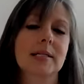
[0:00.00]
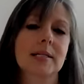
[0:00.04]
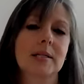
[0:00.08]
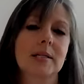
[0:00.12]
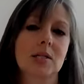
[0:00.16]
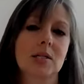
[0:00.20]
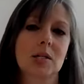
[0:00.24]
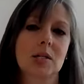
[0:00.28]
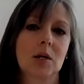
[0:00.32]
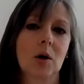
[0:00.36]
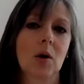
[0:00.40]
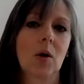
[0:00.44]
And
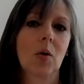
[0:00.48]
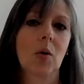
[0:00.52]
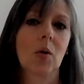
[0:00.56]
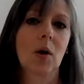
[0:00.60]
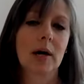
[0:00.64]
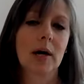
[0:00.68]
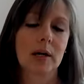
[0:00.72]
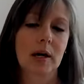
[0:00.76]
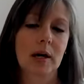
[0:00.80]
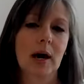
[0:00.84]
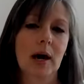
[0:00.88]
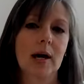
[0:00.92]
so
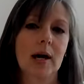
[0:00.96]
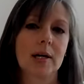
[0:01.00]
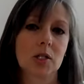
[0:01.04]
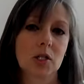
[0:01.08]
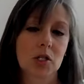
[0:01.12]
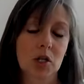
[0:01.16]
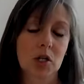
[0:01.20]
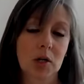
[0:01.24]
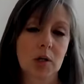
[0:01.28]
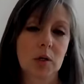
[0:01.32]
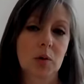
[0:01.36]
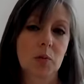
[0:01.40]
I
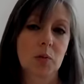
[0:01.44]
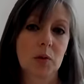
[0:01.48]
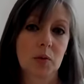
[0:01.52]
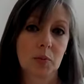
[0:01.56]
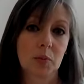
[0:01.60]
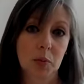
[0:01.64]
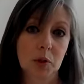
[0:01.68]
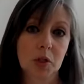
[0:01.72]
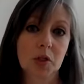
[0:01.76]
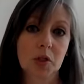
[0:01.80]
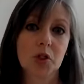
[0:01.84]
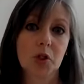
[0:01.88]
started with
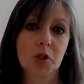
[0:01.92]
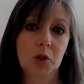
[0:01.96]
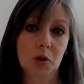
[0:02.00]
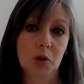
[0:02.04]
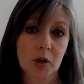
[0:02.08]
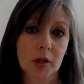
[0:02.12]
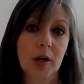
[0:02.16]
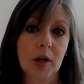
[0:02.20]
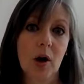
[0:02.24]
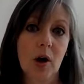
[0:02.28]
Butch early